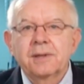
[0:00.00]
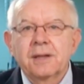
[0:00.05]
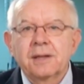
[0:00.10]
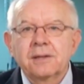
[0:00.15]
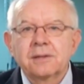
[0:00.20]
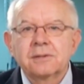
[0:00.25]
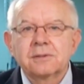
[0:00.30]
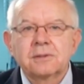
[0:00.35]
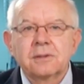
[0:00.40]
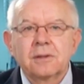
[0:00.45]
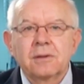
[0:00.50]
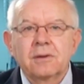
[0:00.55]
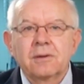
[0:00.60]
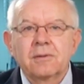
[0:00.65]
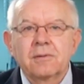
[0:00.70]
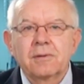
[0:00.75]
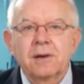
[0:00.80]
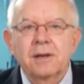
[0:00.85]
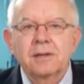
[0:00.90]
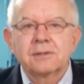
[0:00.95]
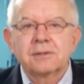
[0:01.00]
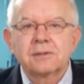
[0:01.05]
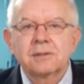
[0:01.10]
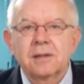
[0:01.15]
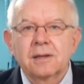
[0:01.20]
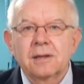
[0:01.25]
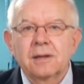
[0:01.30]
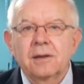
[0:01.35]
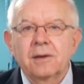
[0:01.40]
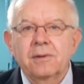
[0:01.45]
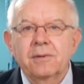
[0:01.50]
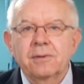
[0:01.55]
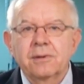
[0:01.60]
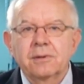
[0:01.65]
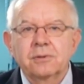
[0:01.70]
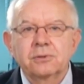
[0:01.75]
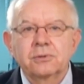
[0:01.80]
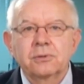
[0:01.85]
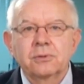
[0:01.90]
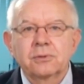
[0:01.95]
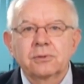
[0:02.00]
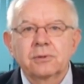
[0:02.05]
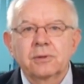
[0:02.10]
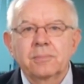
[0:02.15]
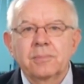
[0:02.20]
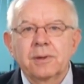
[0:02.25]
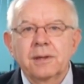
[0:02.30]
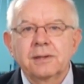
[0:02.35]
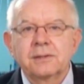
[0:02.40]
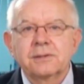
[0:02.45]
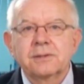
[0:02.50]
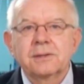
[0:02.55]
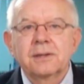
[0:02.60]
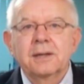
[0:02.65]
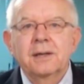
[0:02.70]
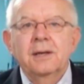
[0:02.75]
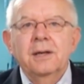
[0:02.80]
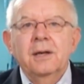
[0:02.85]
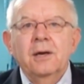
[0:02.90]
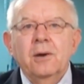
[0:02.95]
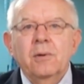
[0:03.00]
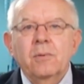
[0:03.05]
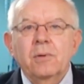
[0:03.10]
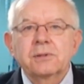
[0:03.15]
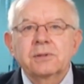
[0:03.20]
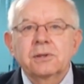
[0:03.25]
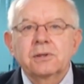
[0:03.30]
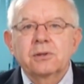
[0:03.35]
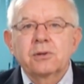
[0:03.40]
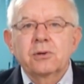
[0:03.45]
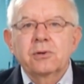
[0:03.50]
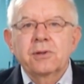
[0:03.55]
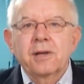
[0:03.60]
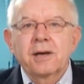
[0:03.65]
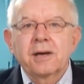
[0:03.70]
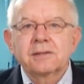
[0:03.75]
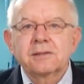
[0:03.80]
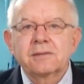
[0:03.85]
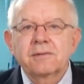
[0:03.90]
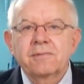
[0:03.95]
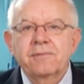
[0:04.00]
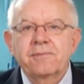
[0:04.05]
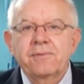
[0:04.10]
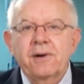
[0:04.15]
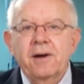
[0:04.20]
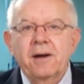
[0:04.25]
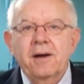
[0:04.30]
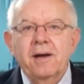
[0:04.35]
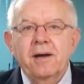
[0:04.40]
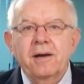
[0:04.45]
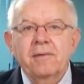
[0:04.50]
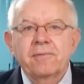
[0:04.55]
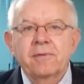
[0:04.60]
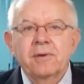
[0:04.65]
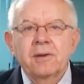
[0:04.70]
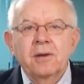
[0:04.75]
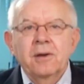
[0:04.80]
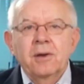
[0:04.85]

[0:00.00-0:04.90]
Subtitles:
that is, long rates are lower than short-term rates, was in 2005,